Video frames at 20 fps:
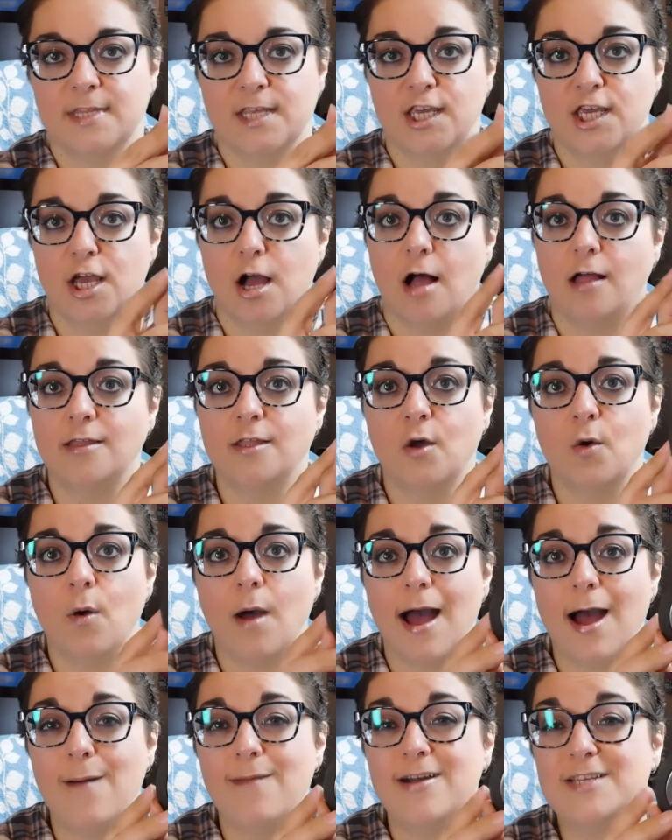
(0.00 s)
Y'all know
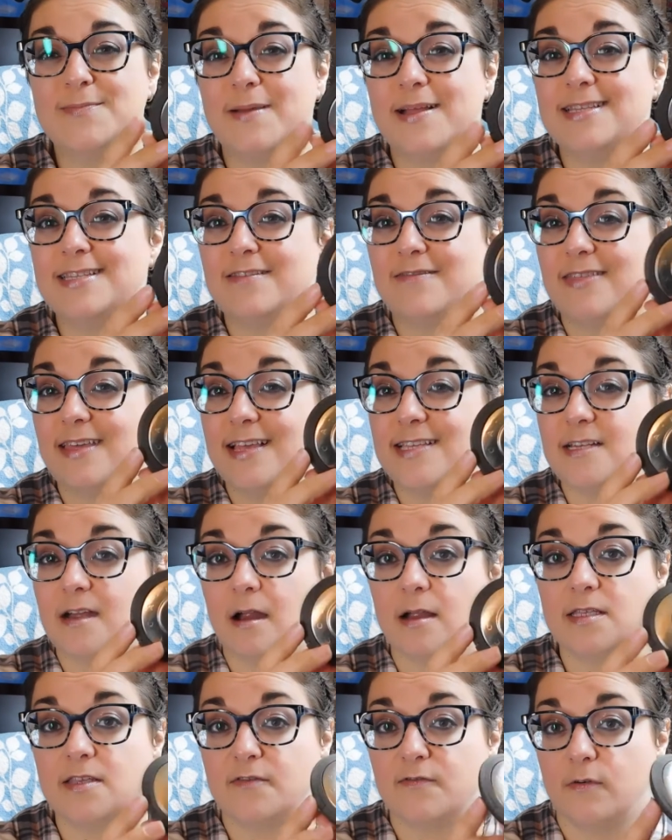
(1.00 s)
how expensive these are
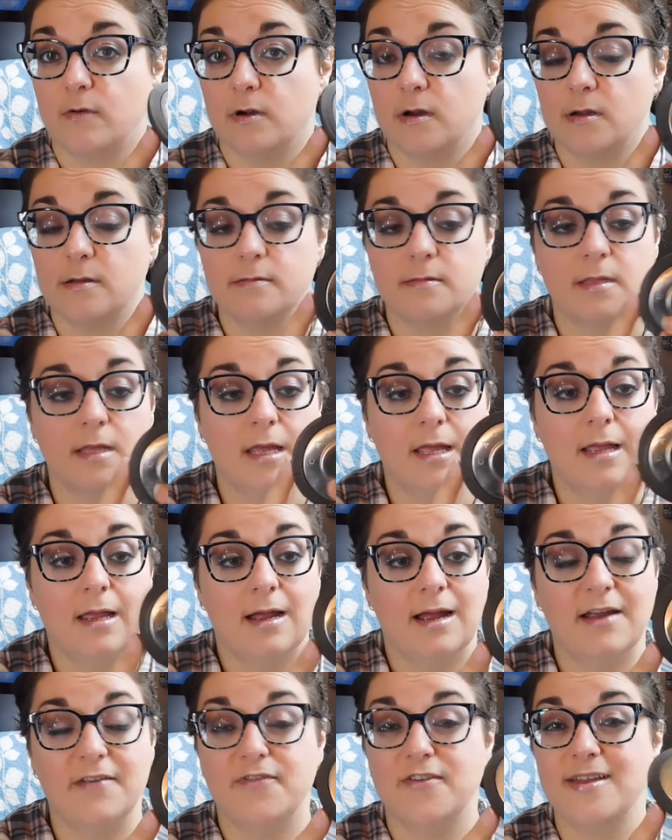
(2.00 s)
at Sephora.
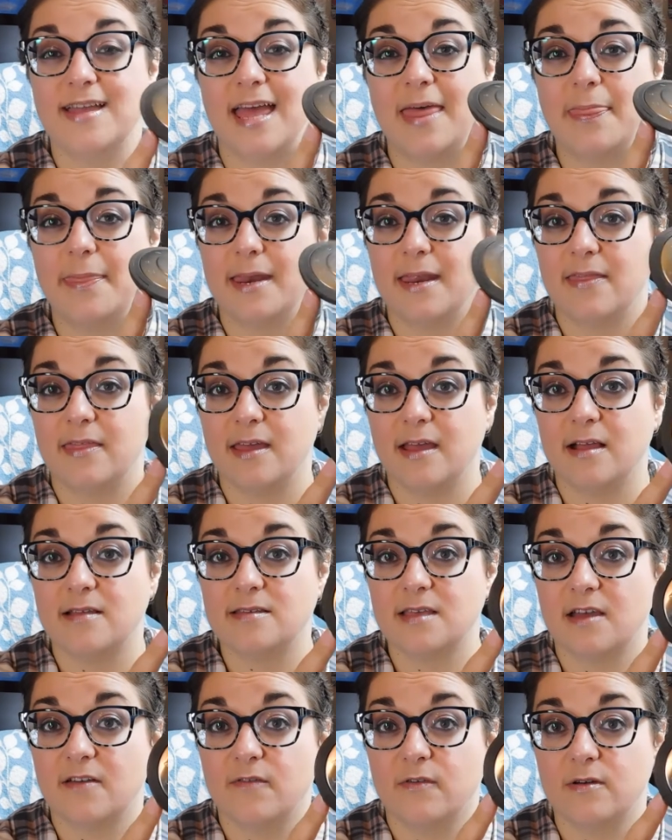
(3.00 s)
I forget that I think it's
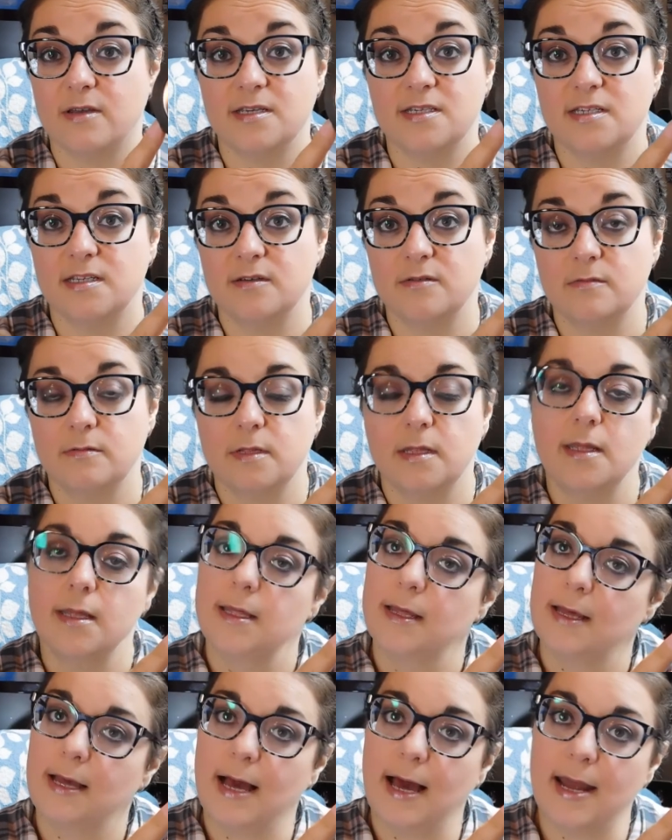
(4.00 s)
like $42.
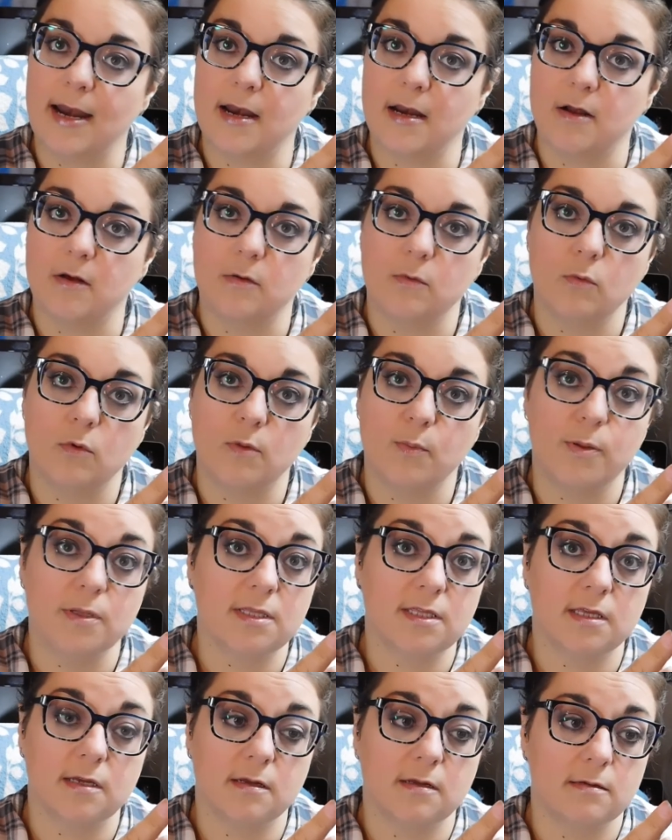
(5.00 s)
I don't know. We'll
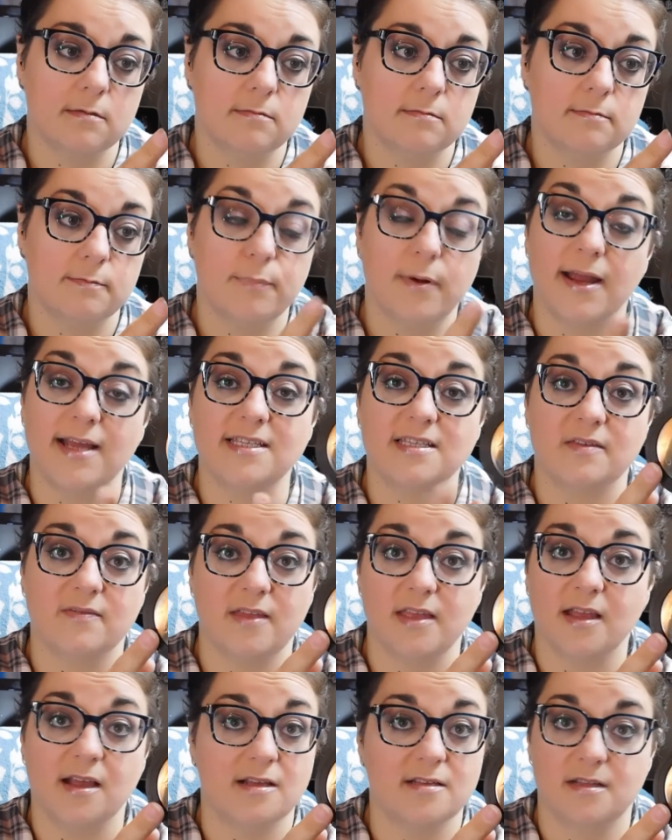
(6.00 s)
put the price of
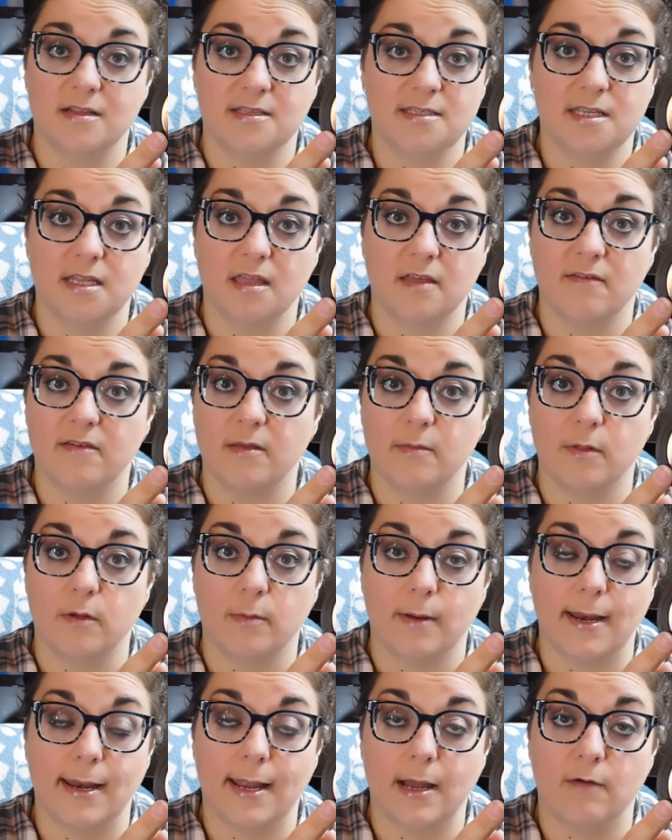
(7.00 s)
it because it's still available
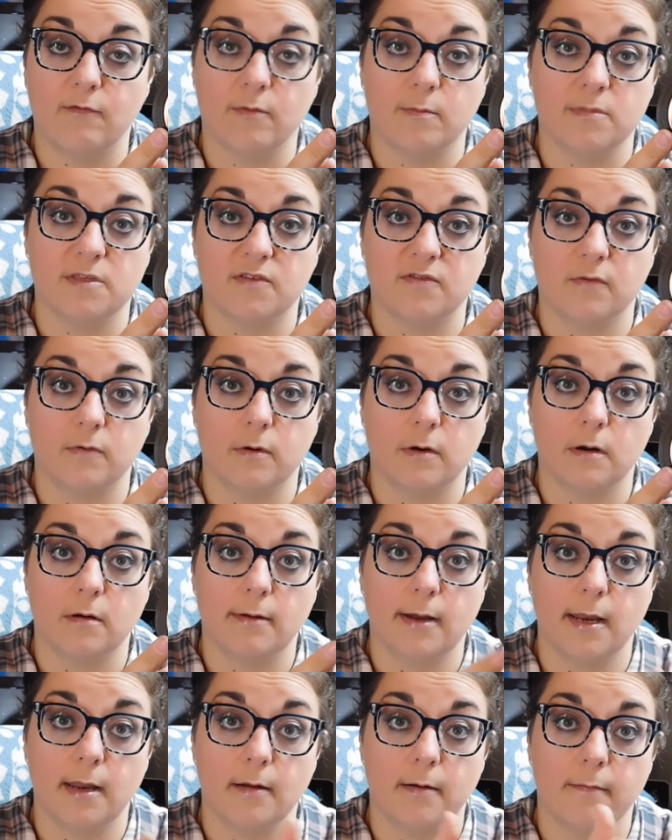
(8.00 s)
right now from Sephora
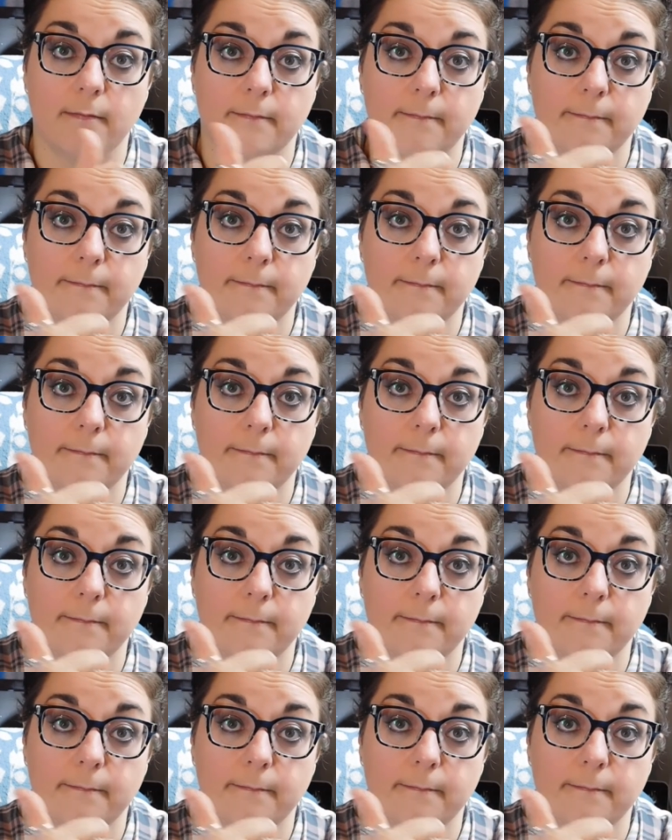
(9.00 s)
right here.